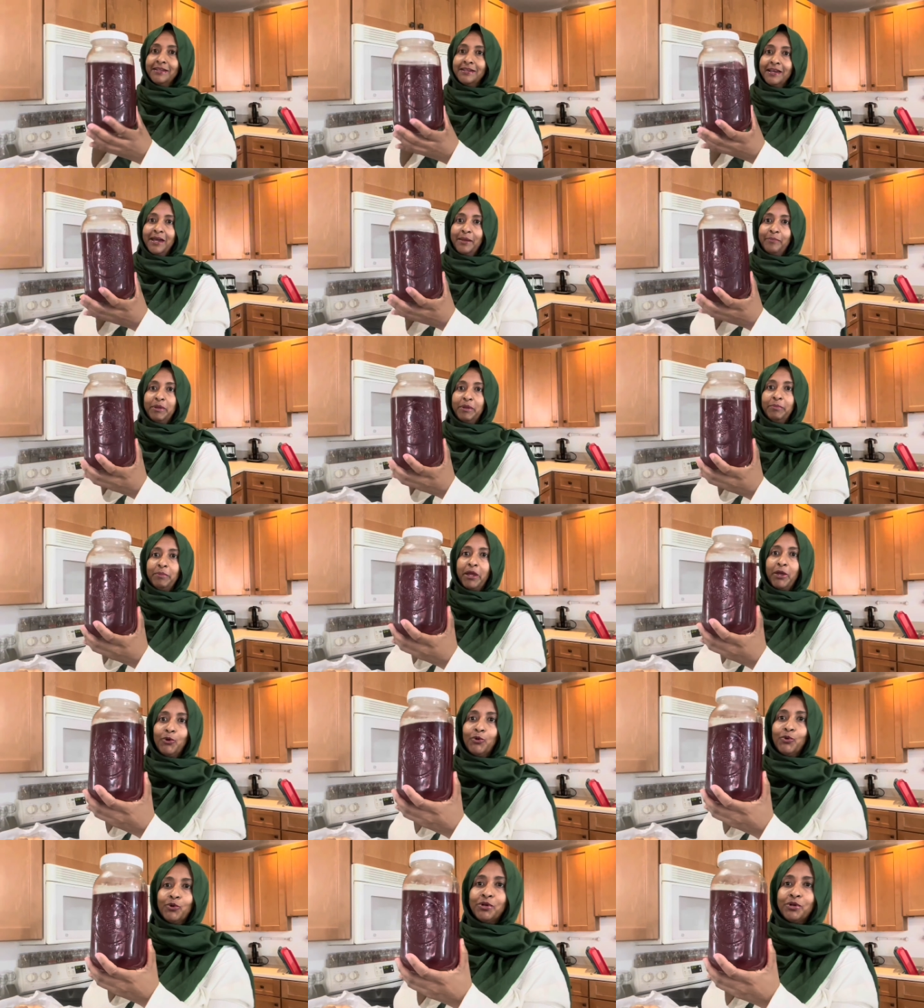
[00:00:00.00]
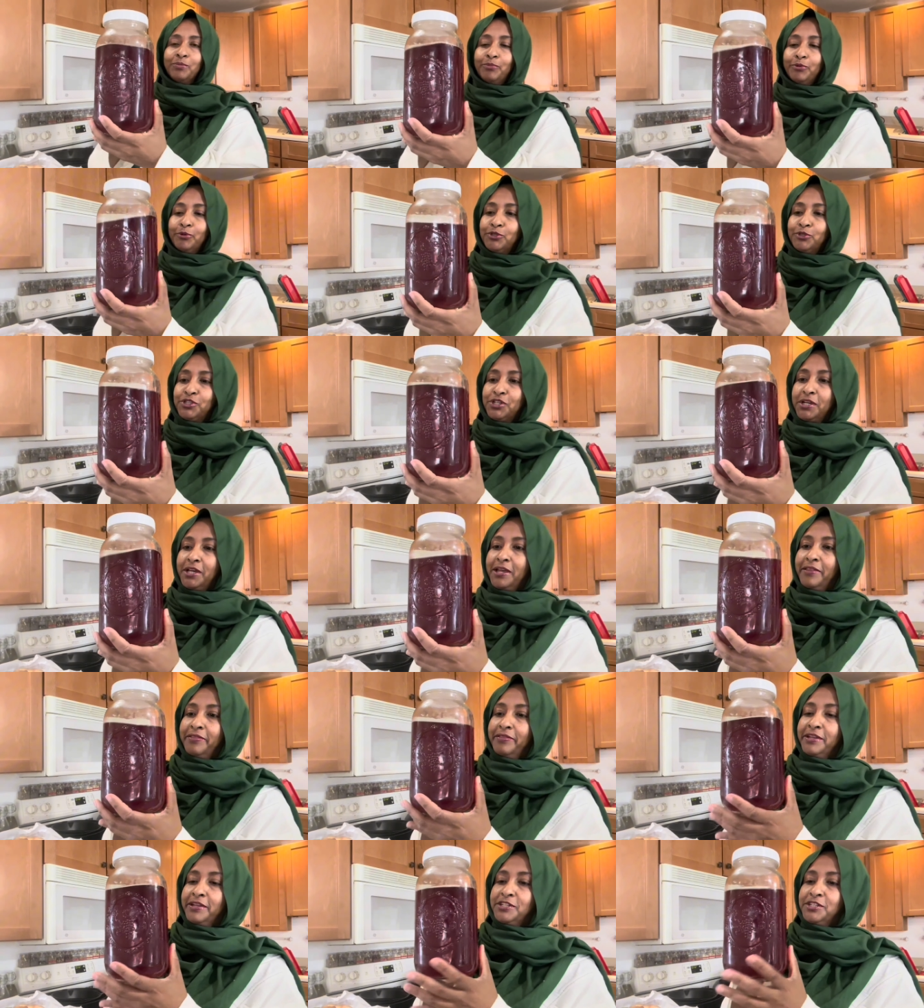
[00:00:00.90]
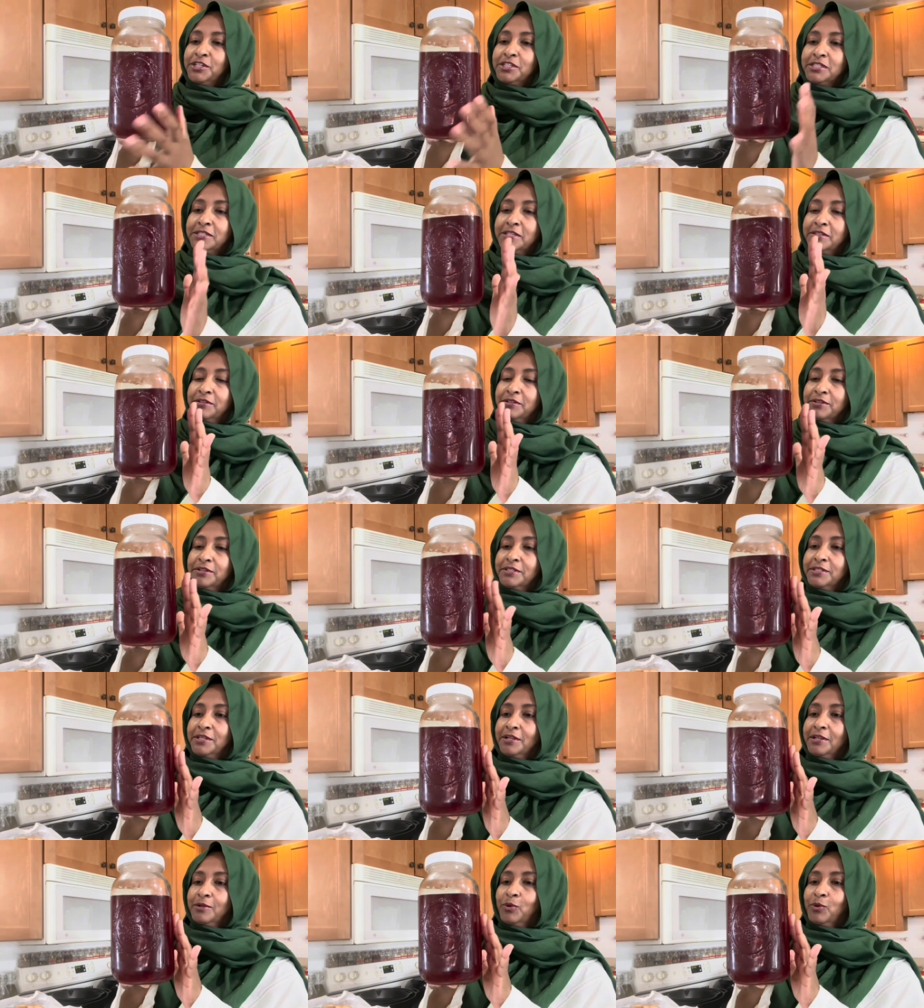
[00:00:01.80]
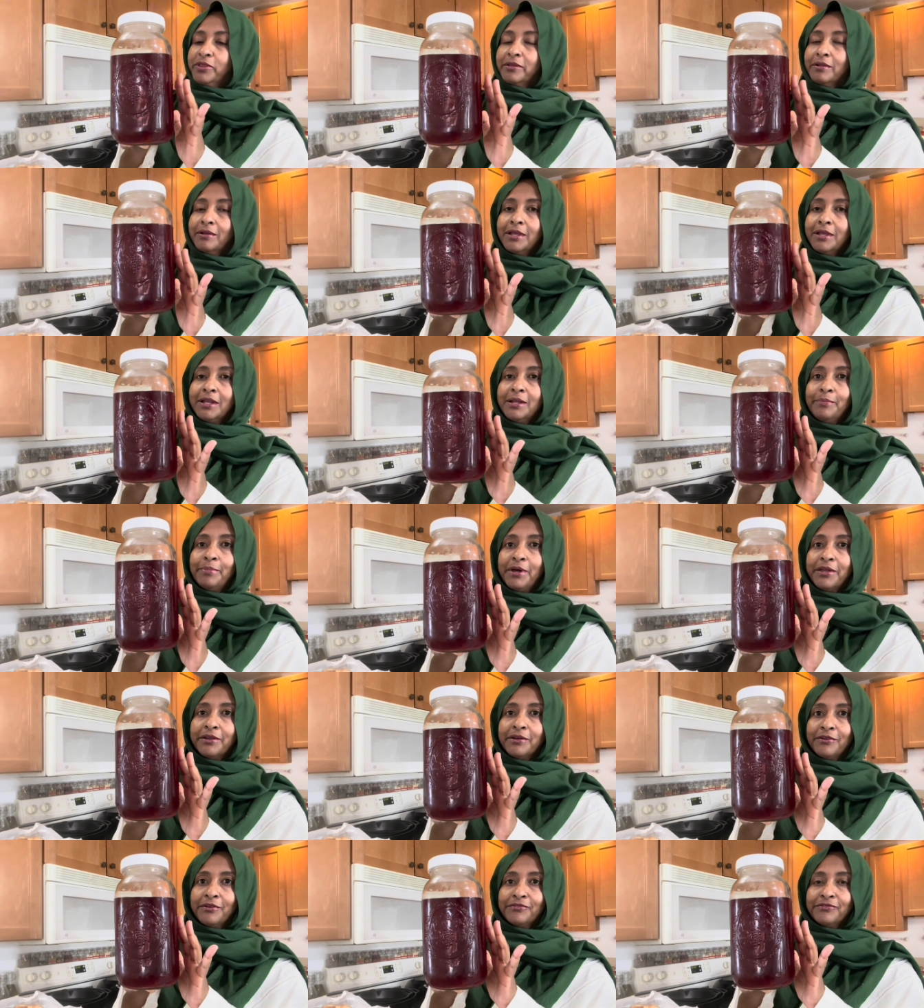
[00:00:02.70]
I made my own kombucha and then just the drizzle with a little bit of